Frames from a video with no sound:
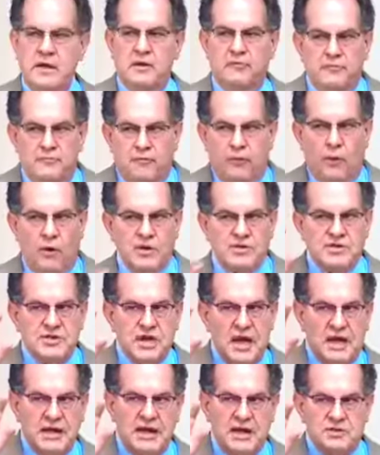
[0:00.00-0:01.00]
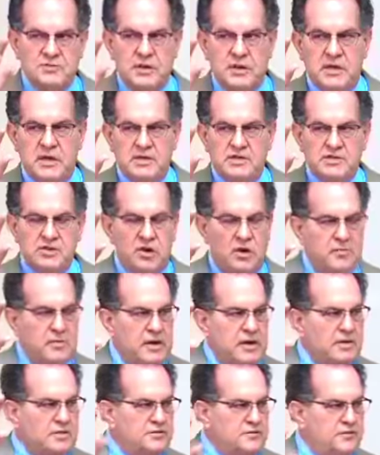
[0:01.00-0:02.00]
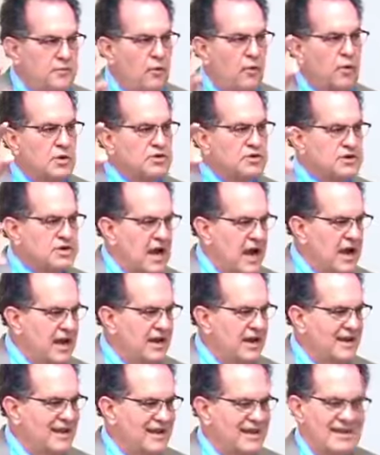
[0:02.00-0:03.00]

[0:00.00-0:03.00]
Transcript: and a foresight. That's what discernment is foresight